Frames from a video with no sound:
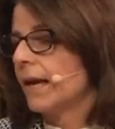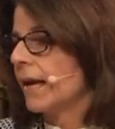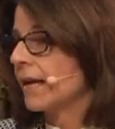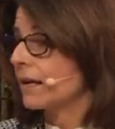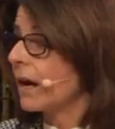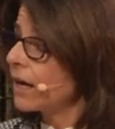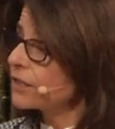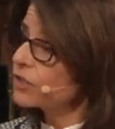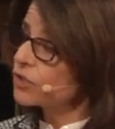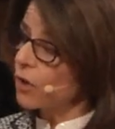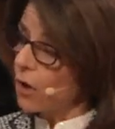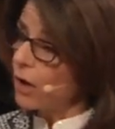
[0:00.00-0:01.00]
And God
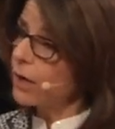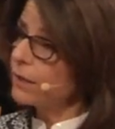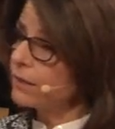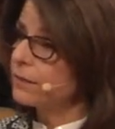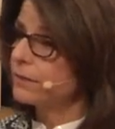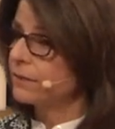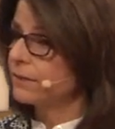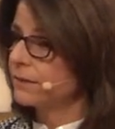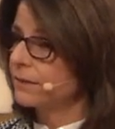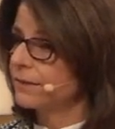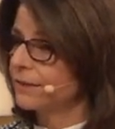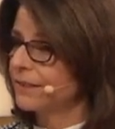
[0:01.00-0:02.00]
saw,
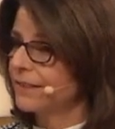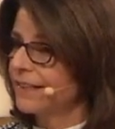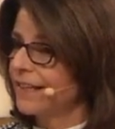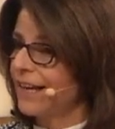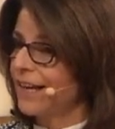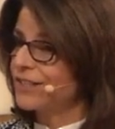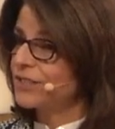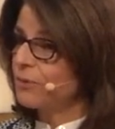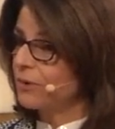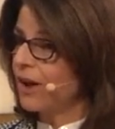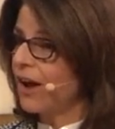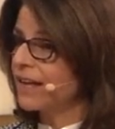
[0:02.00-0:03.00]
and
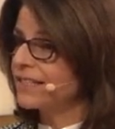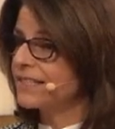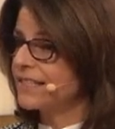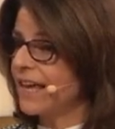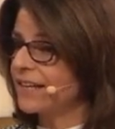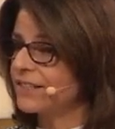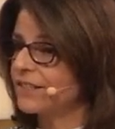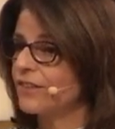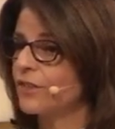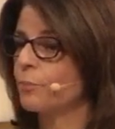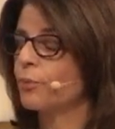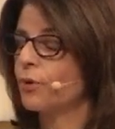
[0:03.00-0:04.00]
so God sent
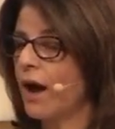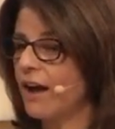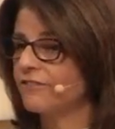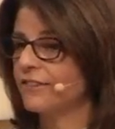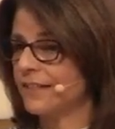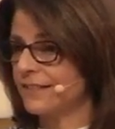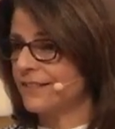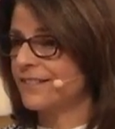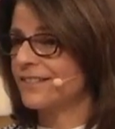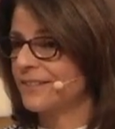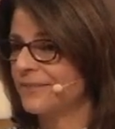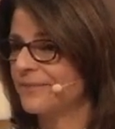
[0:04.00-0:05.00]
the prophets